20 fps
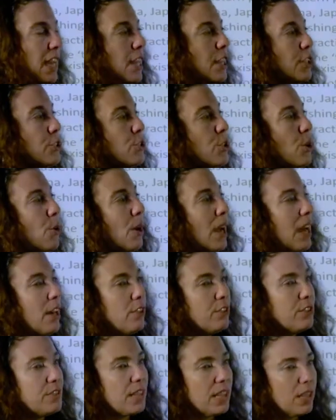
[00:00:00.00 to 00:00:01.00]
So
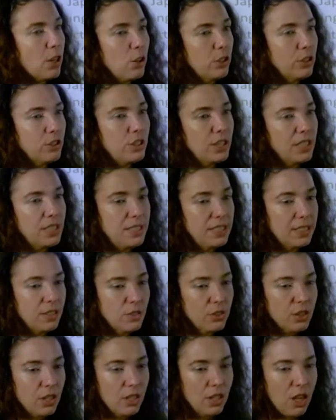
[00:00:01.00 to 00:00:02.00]
health psychology
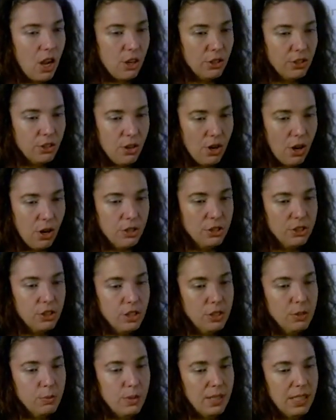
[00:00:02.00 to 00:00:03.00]
deals a lot not
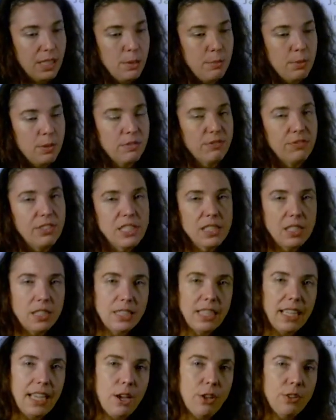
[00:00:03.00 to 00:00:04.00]
just with keeping
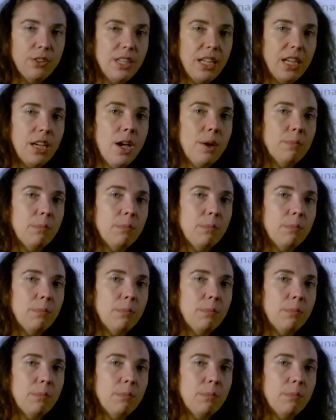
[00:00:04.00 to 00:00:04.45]
physically healthy,